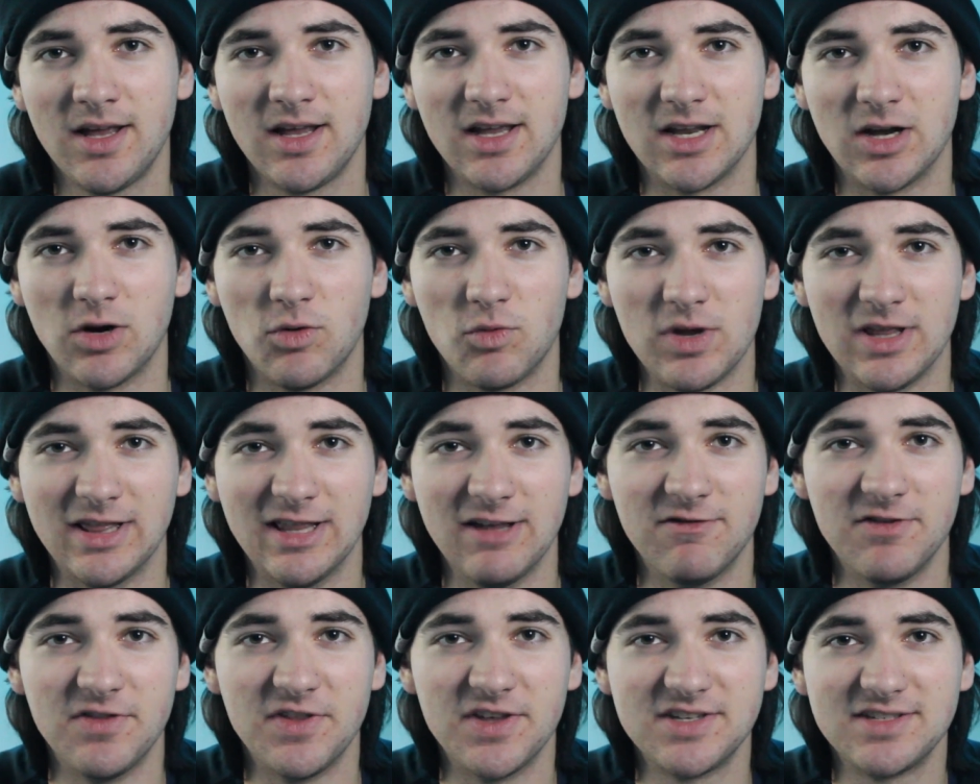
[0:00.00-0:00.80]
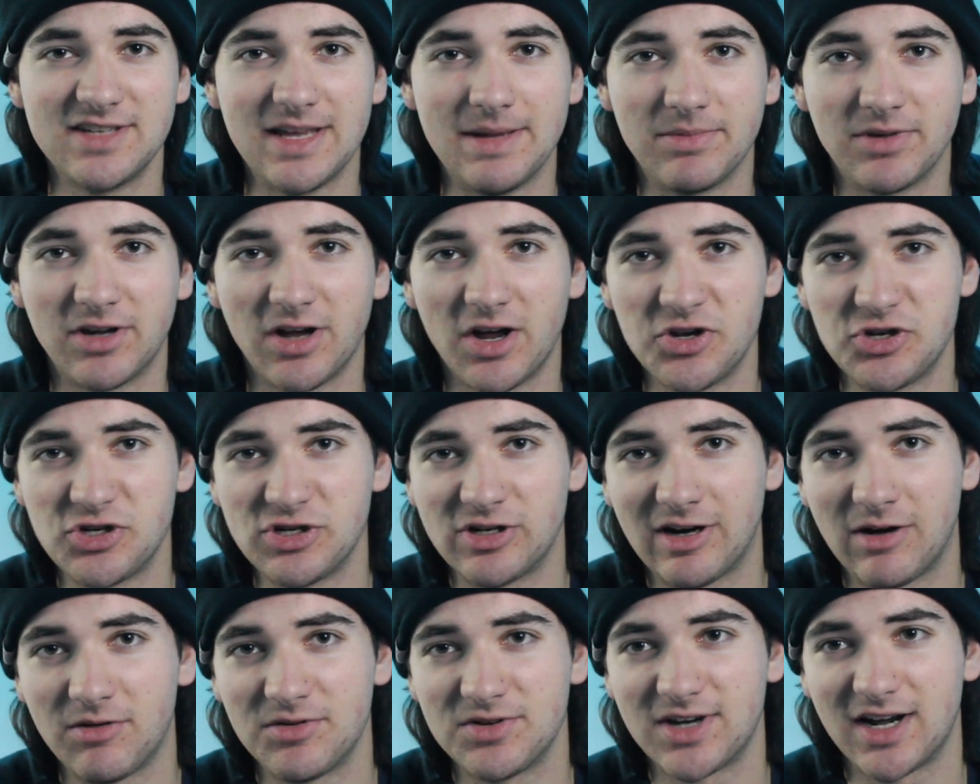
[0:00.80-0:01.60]
we live in the same
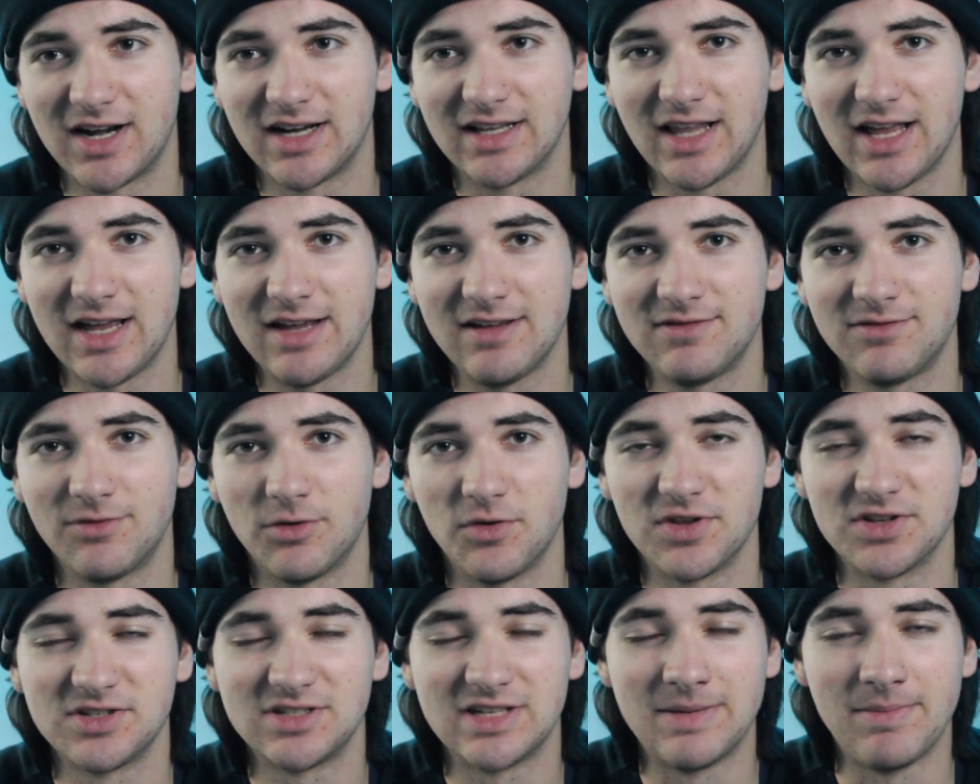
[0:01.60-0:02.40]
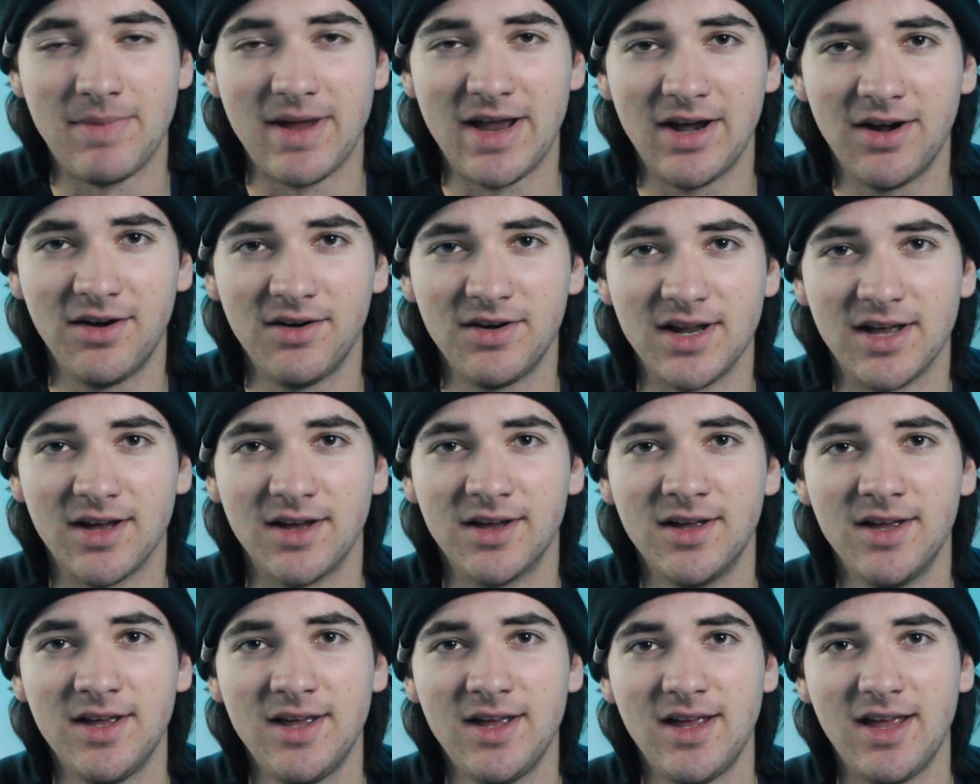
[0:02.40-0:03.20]
country our entire life or the same
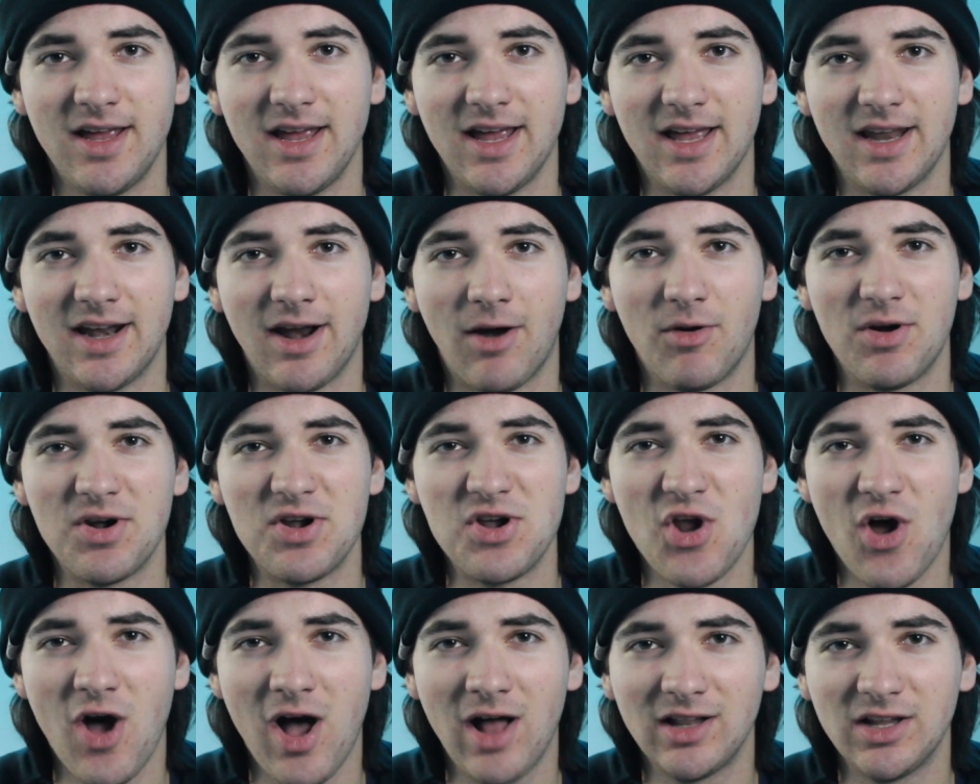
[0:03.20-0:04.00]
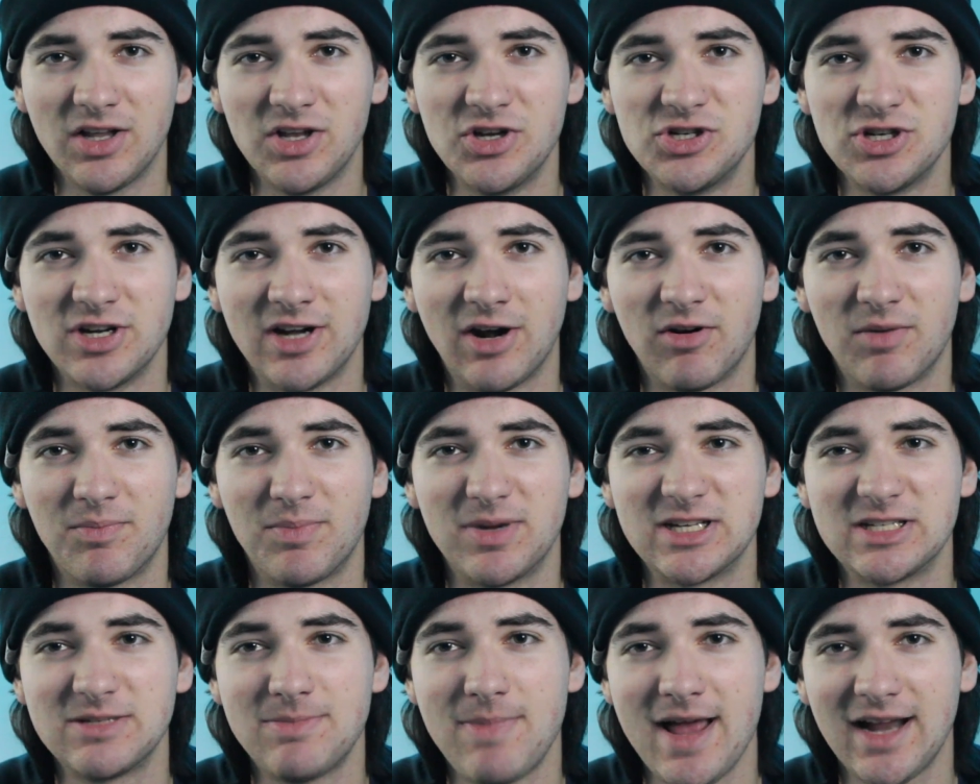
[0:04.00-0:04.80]
area, and our knowledge and our
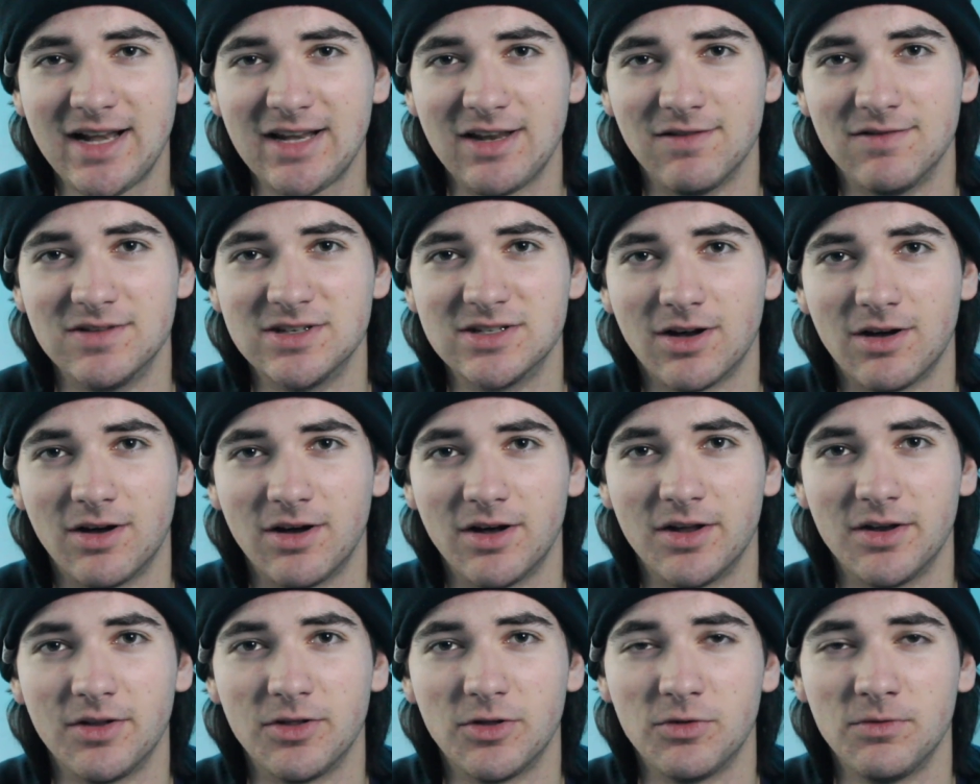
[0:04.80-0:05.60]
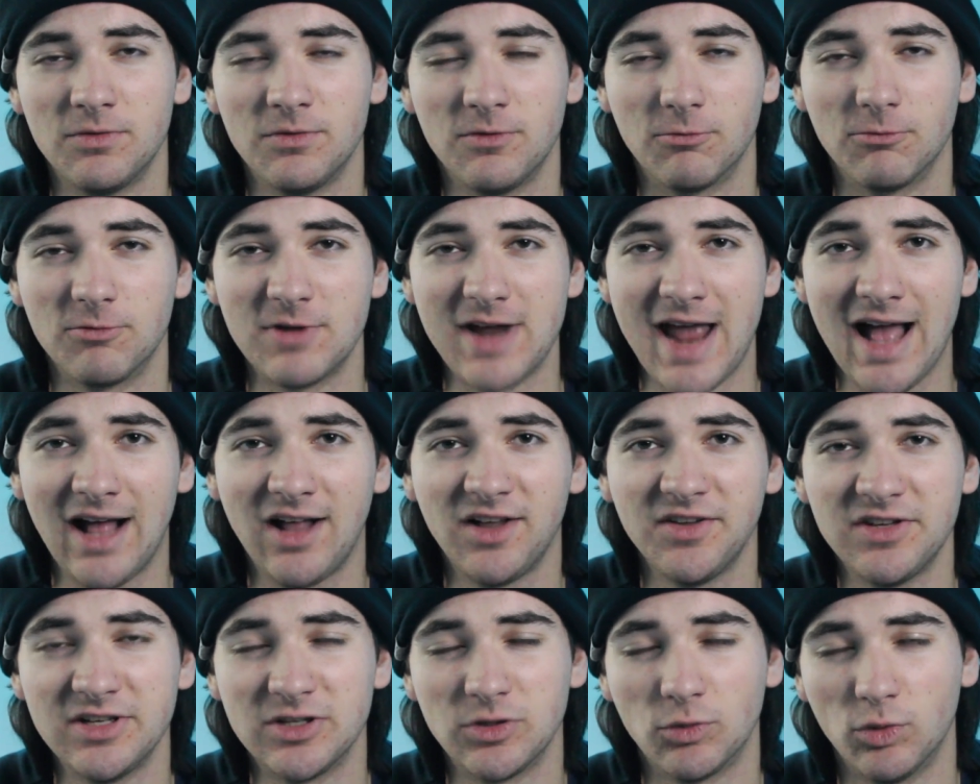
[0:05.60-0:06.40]
perspectives on
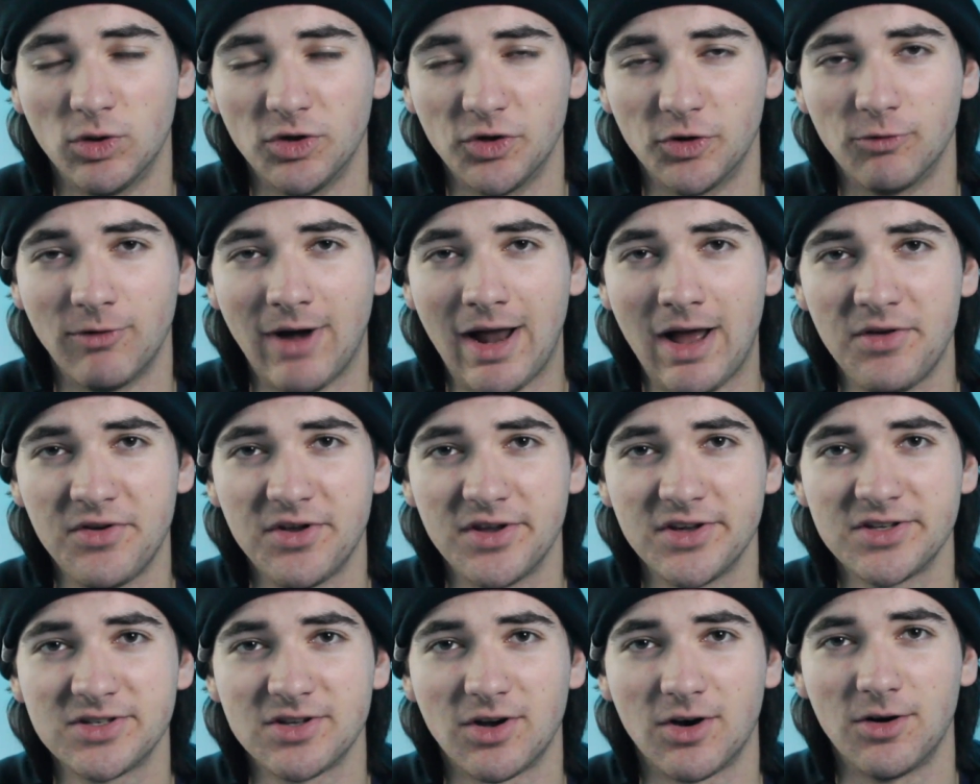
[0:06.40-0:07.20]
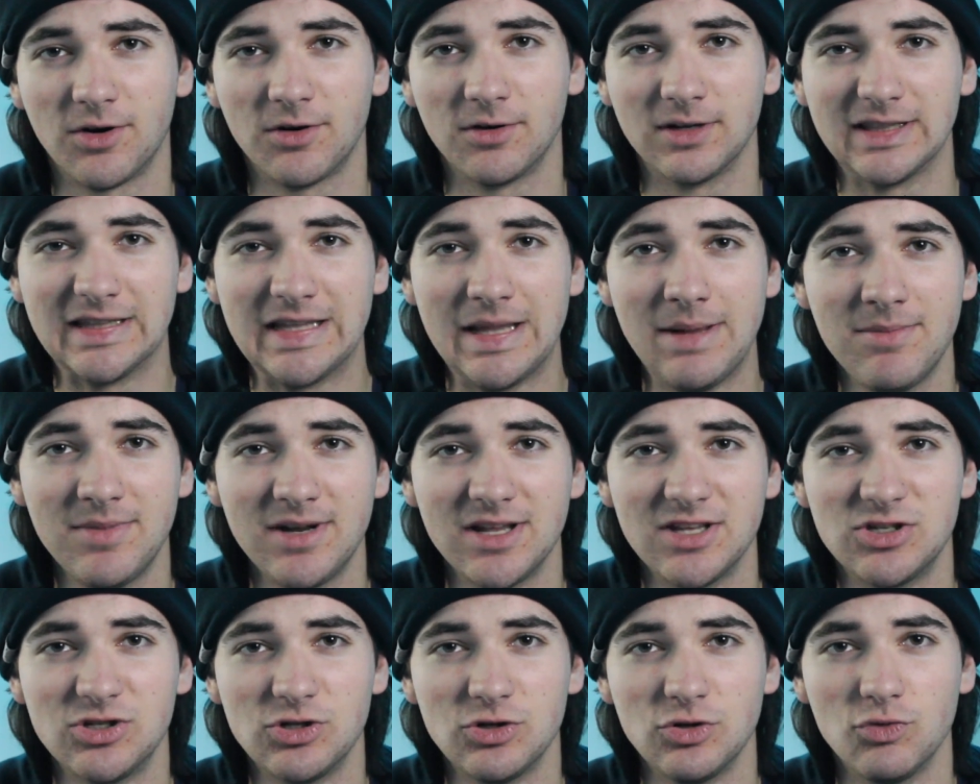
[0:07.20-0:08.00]
reality and the world around us are
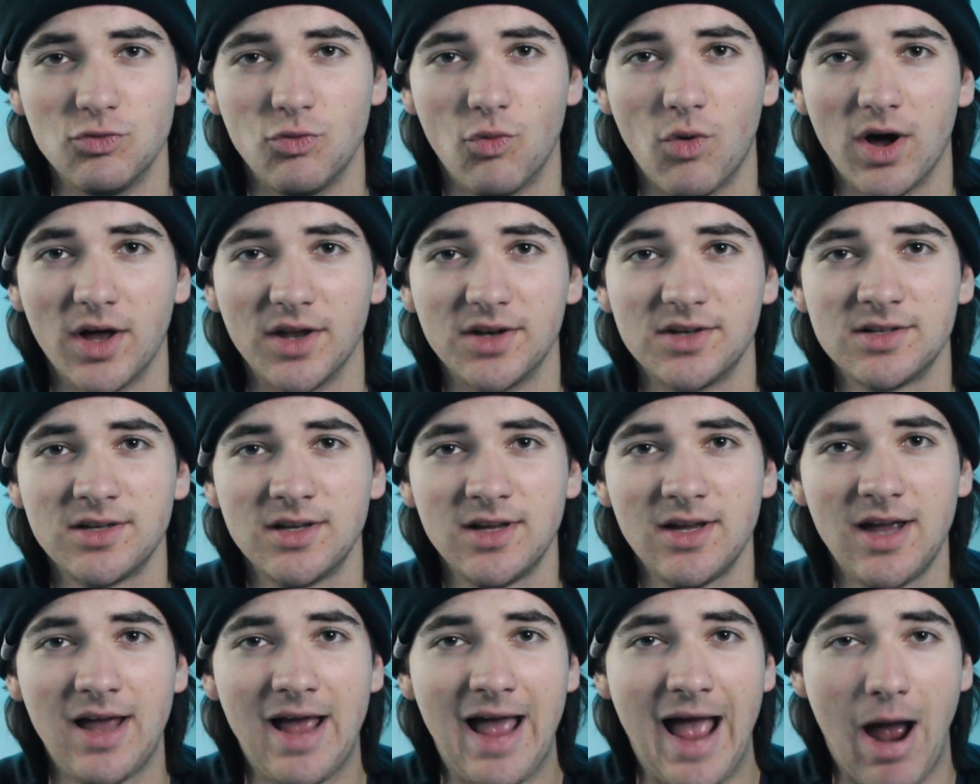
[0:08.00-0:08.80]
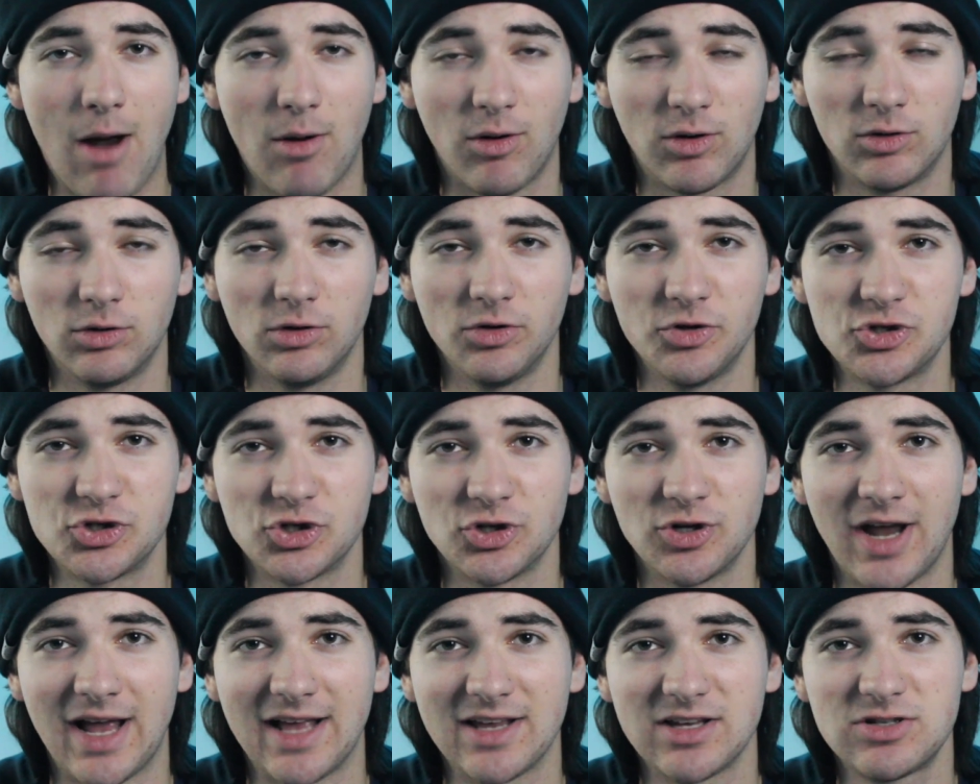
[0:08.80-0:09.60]
limited to what our
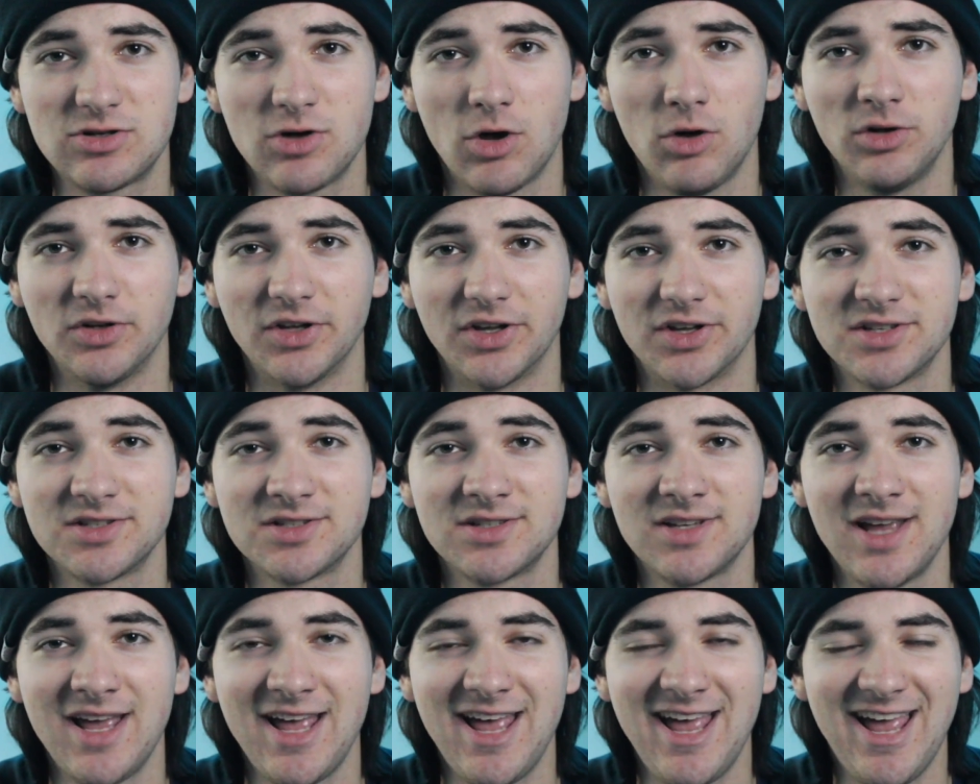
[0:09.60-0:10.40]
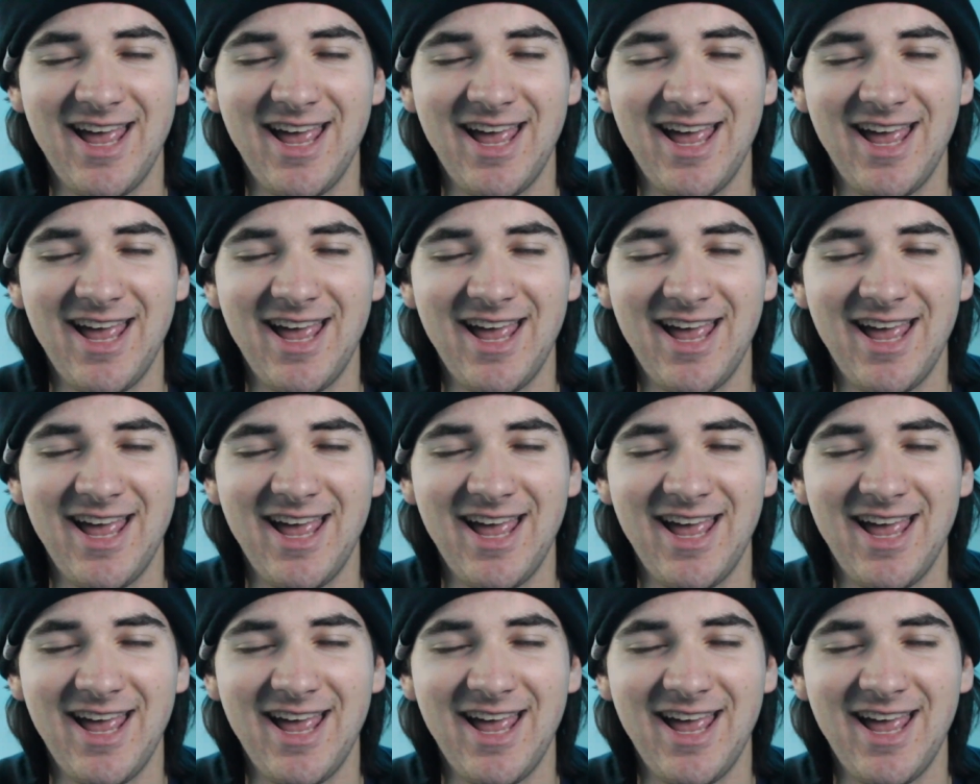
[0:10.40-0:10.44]
culture has told us.